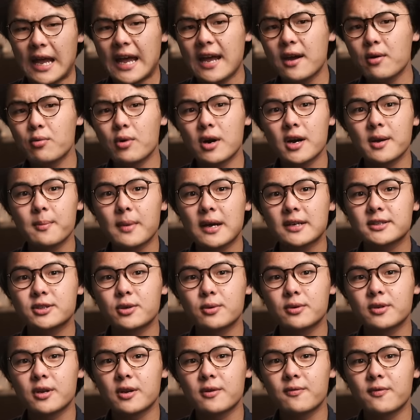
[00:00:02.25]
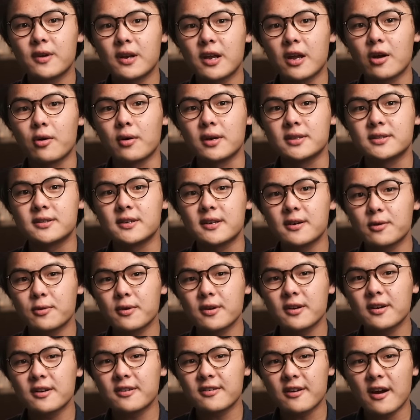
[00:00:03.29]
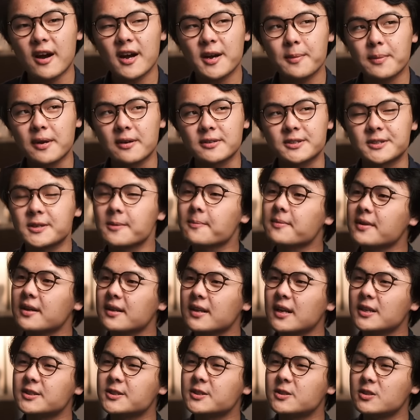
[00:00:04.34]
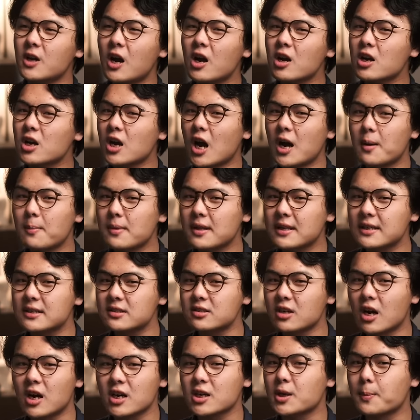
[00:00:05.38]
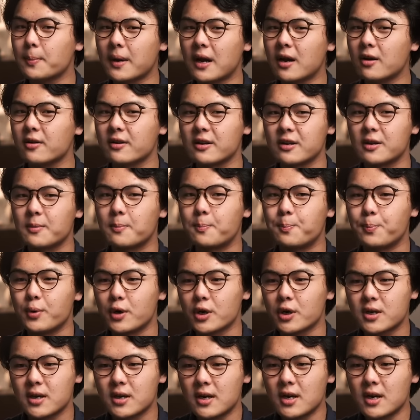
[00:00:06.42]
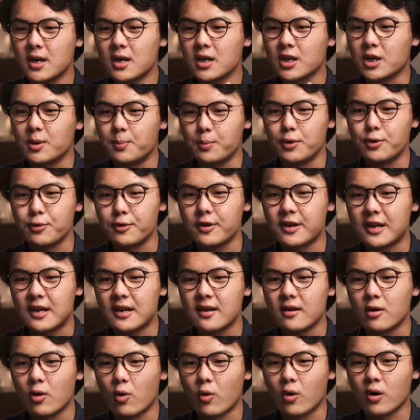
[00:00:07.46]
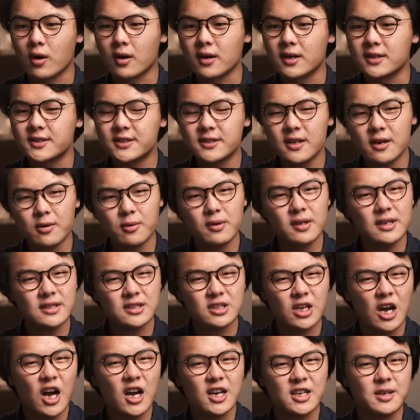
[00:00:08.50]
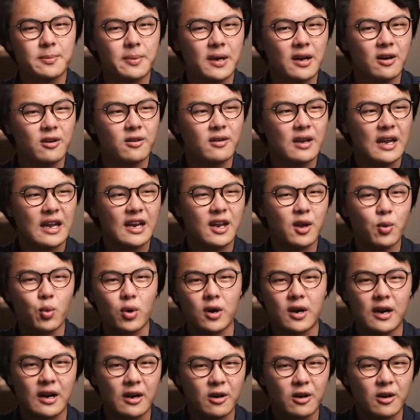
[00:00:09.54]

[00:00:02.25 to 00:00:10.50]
And welcome back to another video. And today we're going to talk about something that's not commonly talked about in the book community, or it's not really talked about anywhere